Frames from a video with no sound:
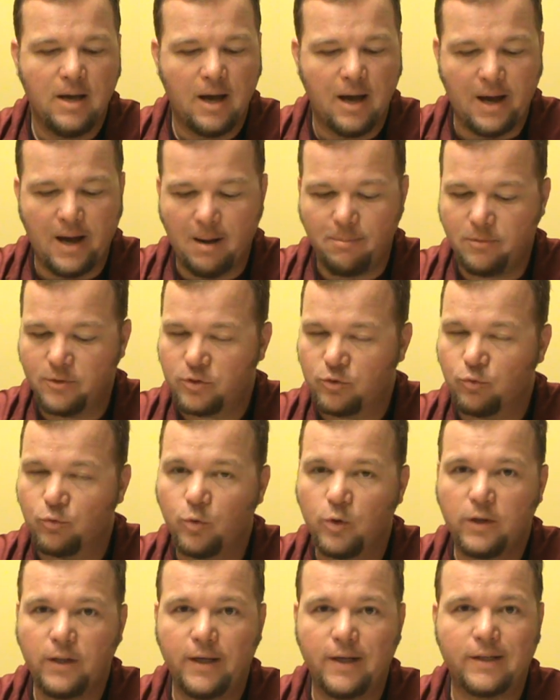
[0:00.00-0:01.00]
I'm just
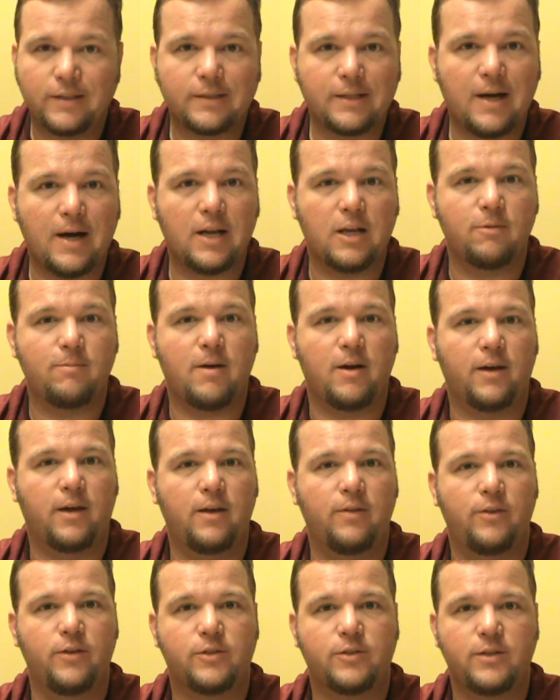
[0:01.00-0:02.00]
really excited about
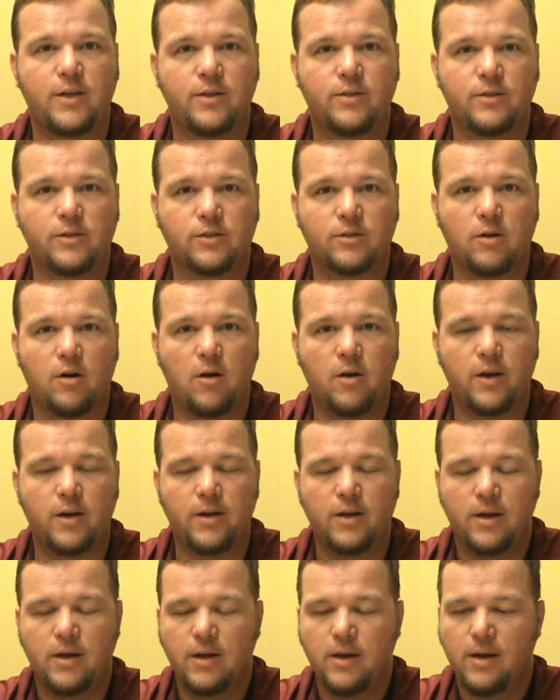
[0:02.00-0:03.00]
getting the season
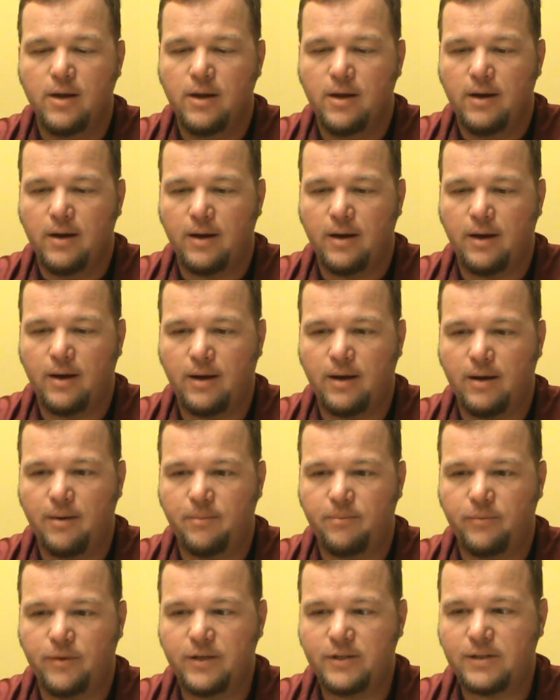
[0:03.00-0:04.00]
started.
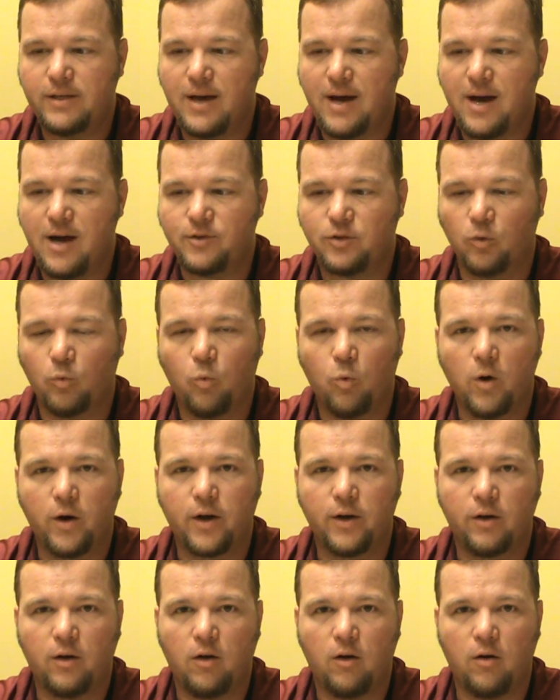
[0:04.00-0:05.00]
These guys are
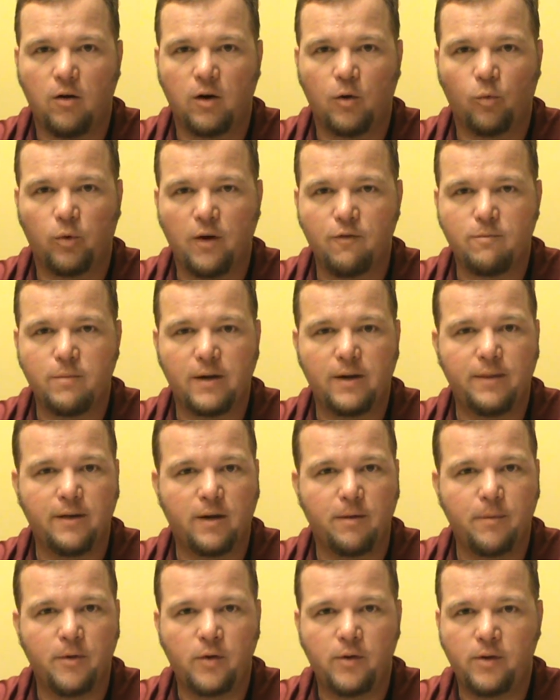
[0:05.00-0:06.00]
working hard. I want everybody in the
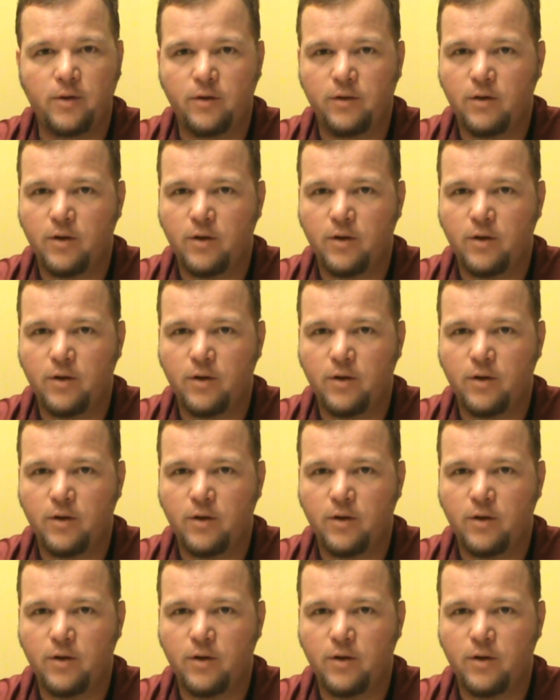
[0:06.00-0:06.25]
community to